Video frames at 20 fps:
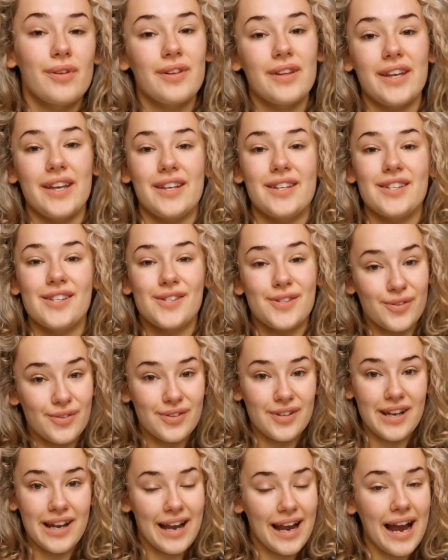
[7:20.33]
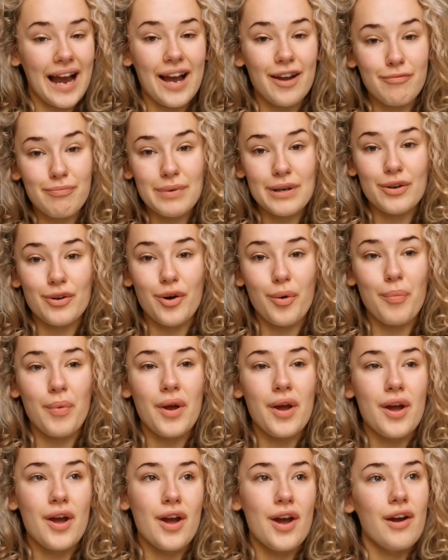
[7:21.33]
It is Sunday. I have been up
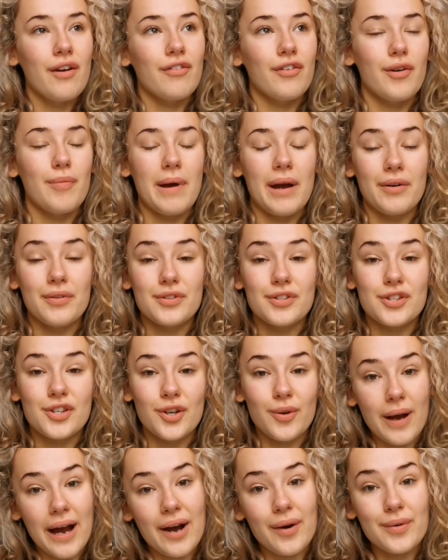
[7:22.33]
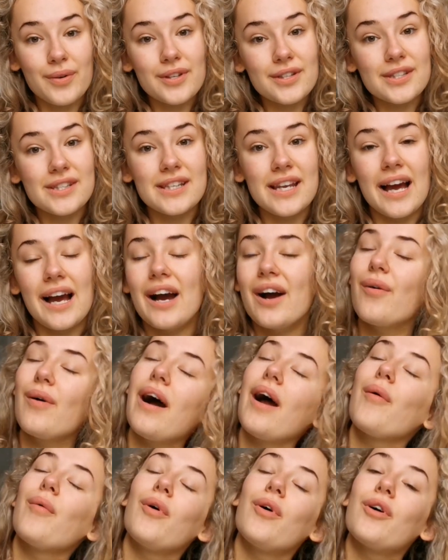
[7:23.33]
for about 2 hours now.
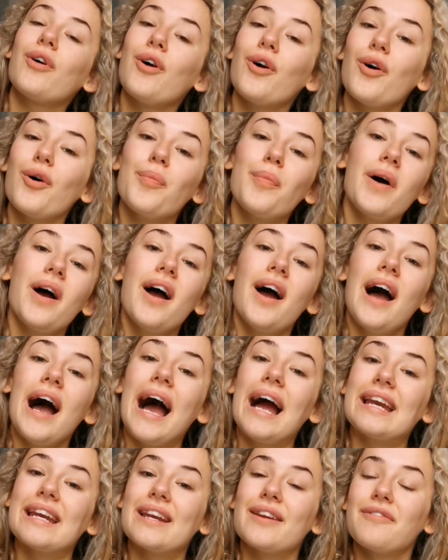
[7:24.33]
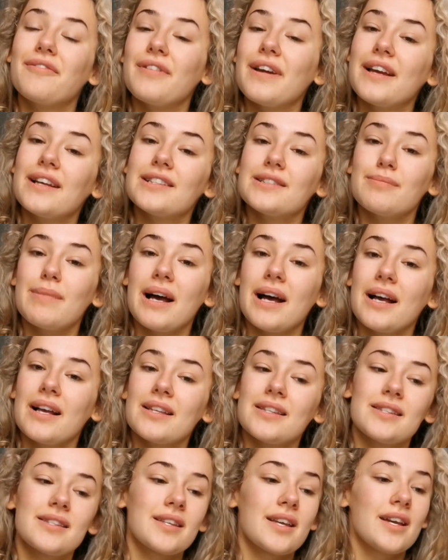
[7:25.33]
I woke up, I did a face
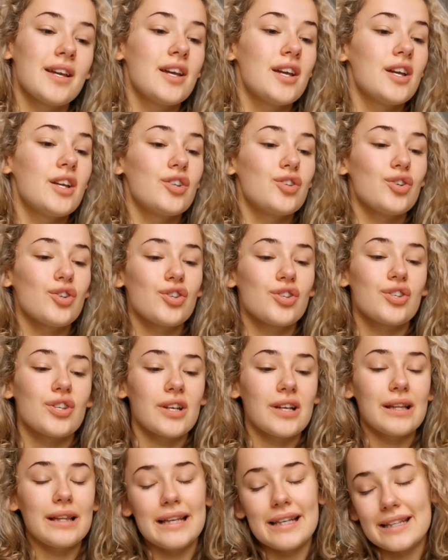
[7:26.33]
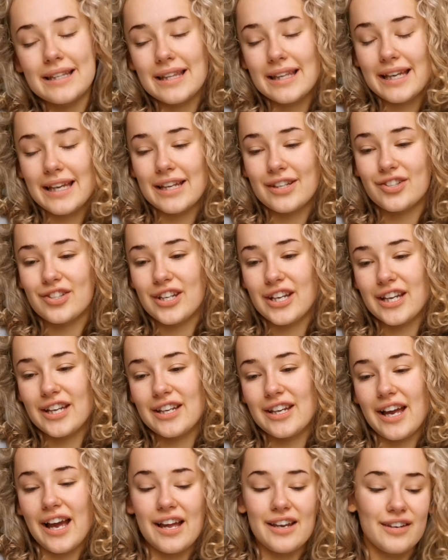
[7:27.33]
mask, just cleaned the
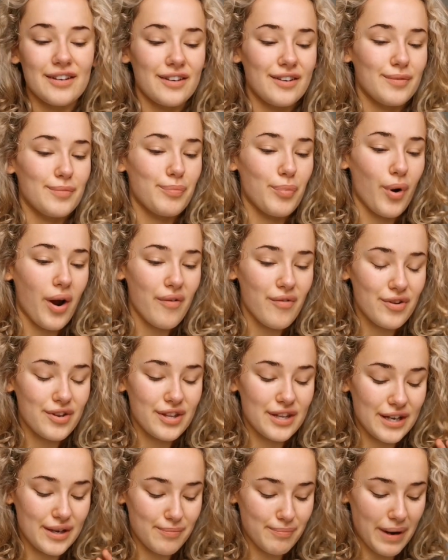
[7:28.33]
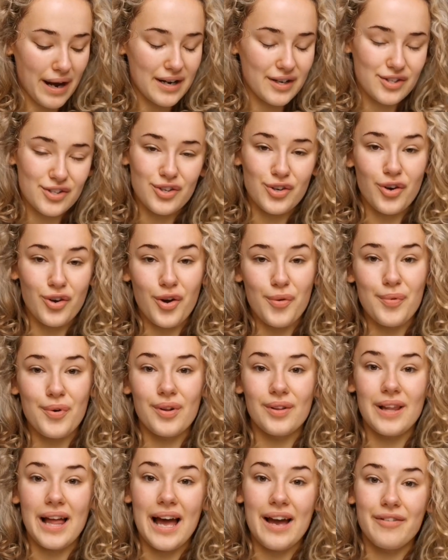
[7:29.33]
kitchen and put everything back to
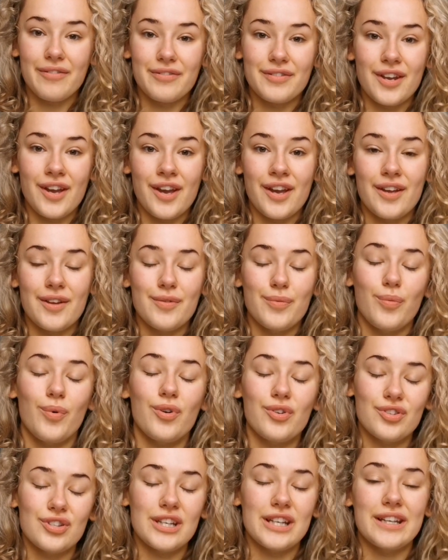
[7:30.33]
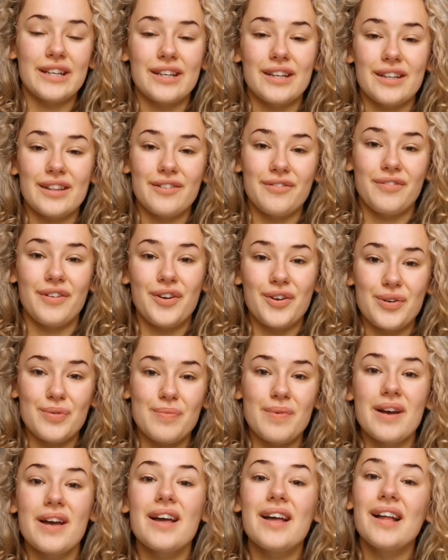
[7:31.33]
normal after watching the
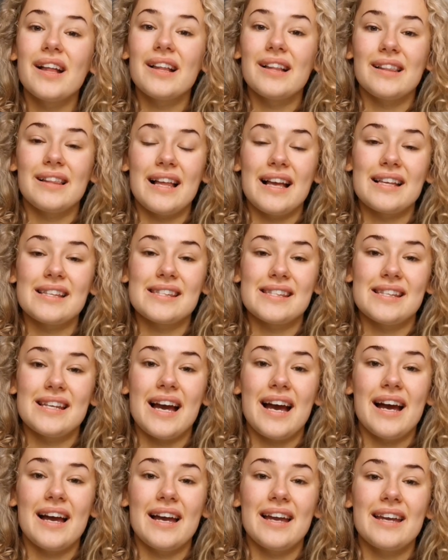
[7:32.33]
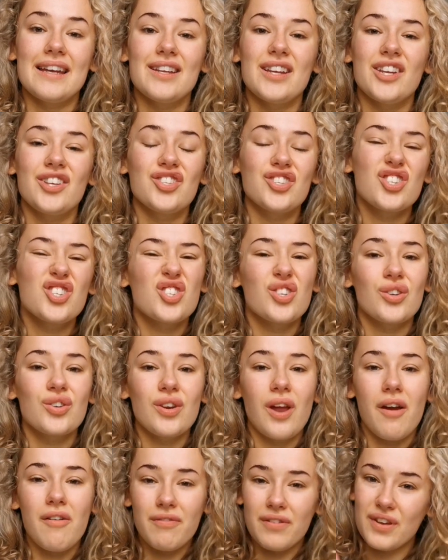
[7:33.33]
film last night, and just done
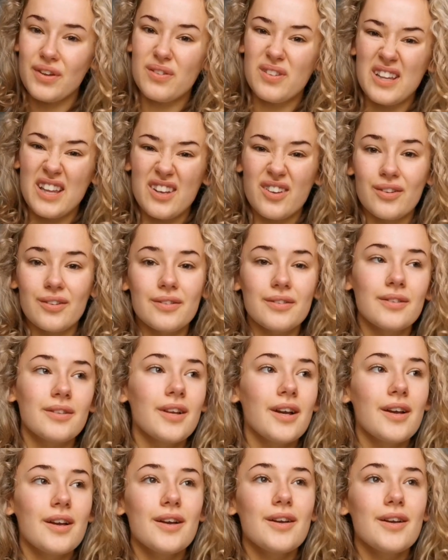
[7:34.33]
a few little